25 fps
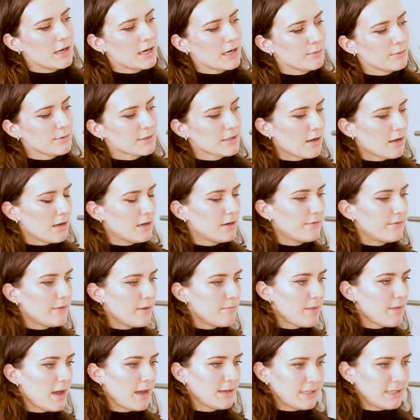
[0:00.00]
I was kind of
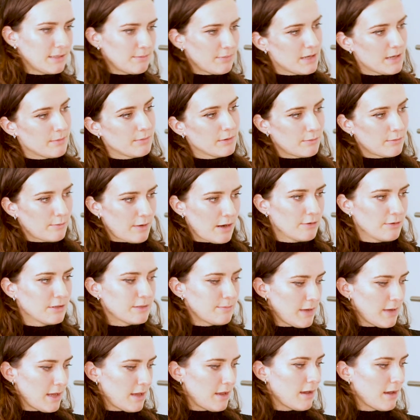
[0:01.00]
impacting people
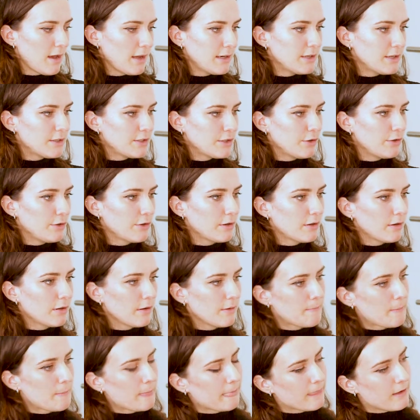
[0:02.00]
around me and it took
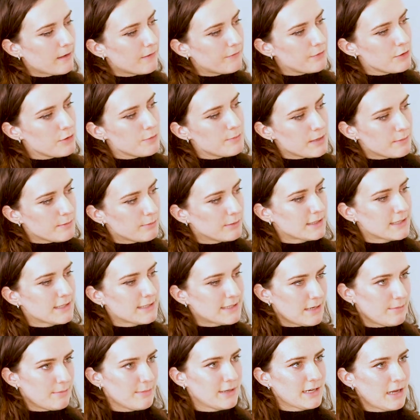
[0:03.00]
a few people to
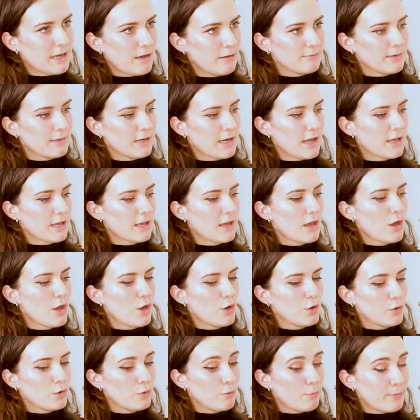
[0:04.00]
sit me down and be like,
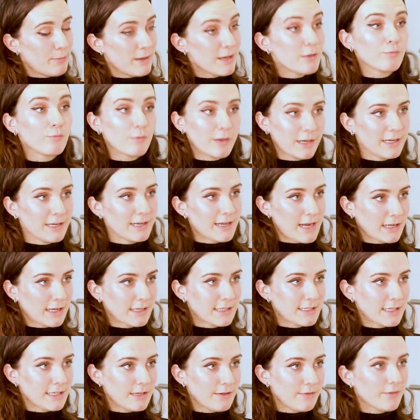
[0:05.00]
you're being really
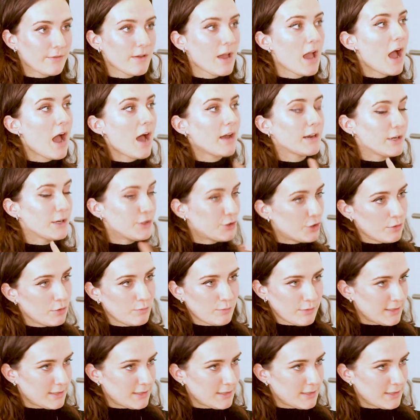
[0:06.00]
negative and I don't